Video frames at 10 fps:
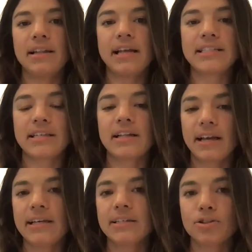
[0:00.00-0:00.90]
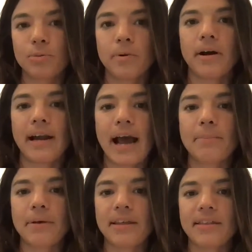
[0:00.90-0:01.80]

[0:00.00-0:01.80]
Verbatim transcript: unless the client is super unhappy.